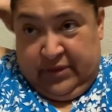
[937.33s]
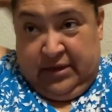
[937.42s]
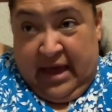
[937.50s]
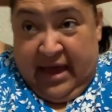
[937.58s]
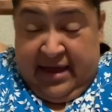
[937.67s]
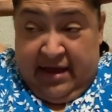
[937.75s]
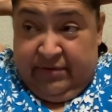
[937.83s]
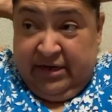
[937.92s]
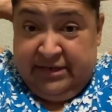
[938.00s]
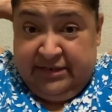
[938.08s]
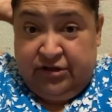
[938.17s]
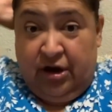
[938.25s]
I am
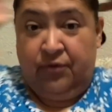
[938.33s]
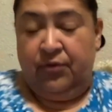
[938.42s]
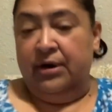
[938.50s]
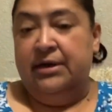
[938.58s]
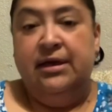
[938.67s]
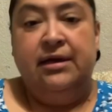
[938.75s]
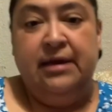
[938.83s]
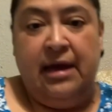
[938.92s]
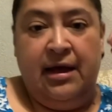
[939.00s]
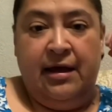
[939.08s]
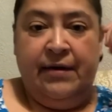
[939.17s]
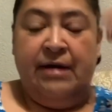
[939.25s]
going to start working.
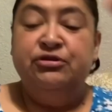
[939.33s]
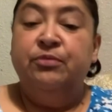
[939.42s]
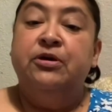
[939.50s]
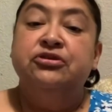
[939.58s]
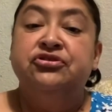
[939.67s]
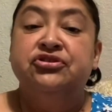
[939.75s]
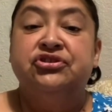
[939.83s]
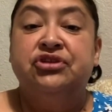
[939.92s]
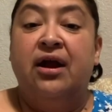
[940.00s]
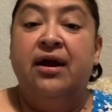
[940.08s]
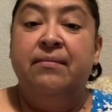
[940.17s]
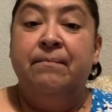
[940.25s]
I'm supposed to
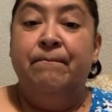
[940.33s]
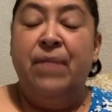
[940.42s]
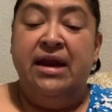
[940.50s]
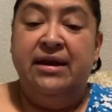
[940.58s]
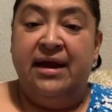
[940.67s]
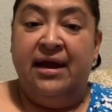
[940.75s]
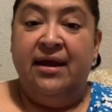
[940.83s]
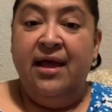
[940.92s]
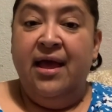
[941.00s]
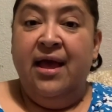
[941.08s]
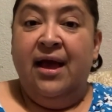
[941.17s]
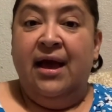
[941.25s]
start Monday,
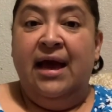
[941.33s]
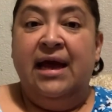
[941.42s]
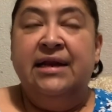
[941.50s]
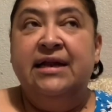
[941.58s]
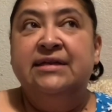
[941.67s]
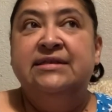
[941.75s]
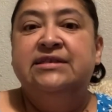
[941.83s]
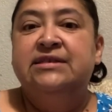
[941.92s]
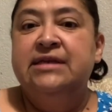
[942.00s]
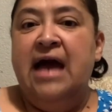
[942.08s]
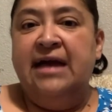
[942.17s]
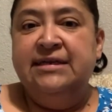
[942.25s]
and
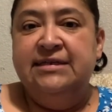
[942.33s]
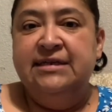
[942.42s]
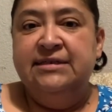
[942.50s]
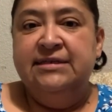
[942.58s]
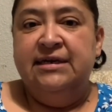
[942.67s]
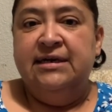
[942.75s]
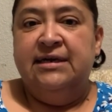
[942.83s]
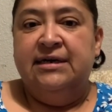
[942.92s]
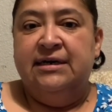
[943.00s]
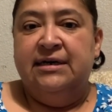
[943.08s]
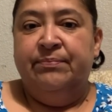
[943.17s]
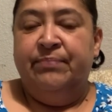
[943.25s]
I did
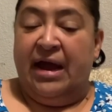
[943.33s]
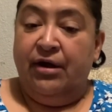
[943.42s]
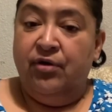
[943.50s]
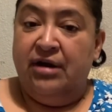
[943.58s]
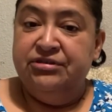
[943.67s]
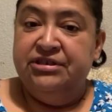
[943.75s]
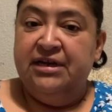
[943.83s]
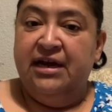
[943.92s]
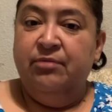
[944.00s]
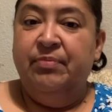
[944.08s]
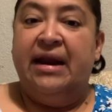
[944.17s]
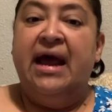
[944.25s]
the background
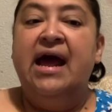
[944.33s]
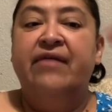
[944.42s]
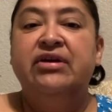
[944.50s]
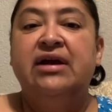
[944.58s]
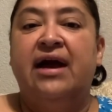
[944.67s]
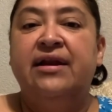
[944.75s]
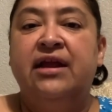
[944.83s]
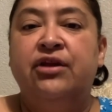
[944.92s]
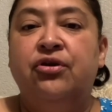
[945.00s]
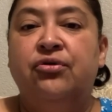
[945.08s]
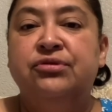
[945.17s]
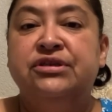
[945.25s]
check, but I haven't gotten a
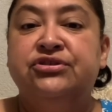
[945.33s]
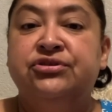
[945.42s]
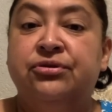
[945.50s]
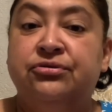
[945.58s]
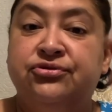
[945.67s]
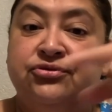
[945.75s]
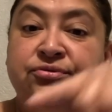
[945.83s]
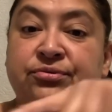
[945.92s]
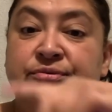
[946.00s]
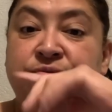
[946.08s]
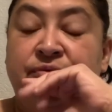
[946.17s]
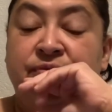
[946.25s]
notice to go
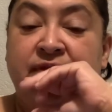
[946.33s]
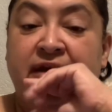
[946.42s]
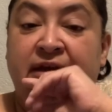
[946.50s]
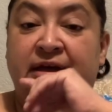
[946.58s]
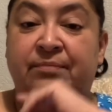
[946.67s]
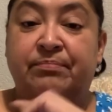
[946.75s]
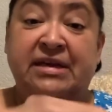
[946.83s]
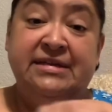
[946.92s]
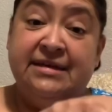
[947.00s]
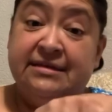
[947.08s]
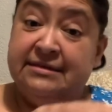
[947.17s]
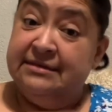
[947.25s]
do the P
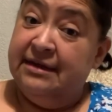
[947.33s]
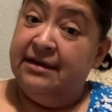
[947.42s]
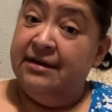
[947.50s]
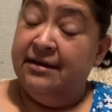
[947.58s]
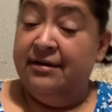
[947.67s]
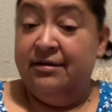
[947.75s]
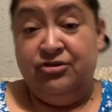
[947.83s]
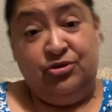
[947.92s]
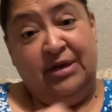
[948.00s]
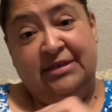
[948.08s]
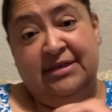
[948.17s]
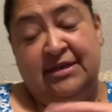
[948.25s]
test, the
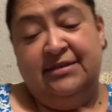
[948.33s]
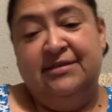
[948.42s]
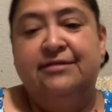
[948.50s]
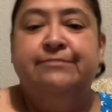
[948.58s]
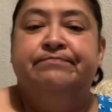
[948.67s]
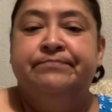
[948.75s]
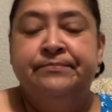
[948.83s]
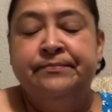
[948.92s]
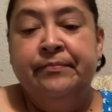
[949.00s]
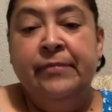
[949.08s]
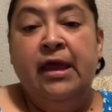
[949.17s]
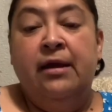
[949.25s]
drug test.
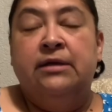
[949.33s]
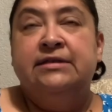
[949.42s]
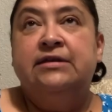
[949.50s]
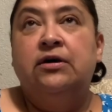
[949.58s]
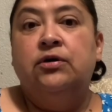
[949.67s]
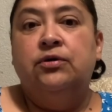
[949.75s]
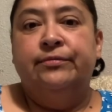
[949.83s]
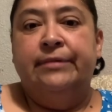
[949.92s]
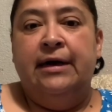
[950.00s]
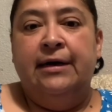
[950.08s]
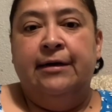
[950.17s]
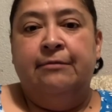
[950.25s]
So
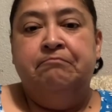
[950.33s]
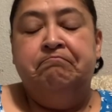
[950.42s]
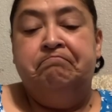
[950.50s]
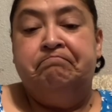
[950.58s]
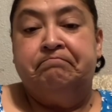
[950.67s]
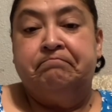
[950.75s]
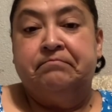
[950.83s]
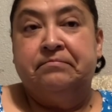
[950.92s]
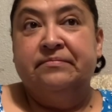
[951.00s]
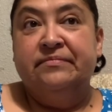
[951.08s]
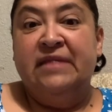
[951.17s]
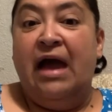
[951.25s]

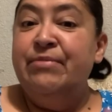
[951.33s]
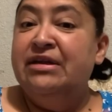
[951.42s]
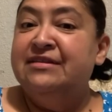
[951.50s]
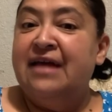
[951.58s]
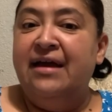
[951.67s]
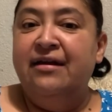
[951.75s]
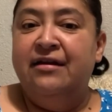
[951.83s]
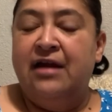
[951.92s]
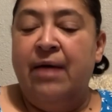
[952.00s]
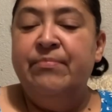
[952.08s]
I'm excited.